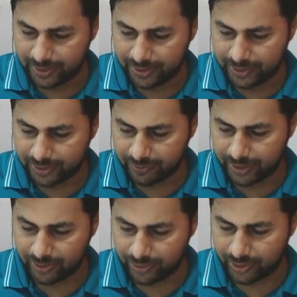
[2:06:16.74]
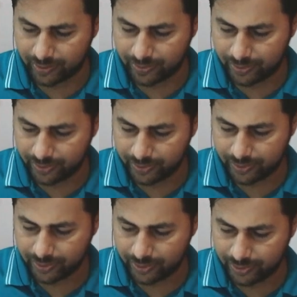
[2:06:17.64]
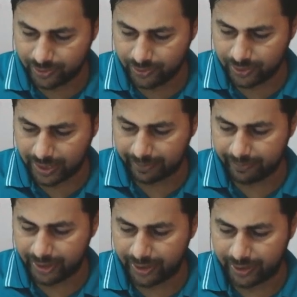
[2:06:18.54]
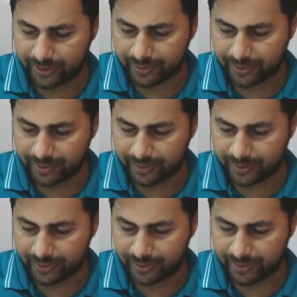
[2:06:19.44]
square root of 2me,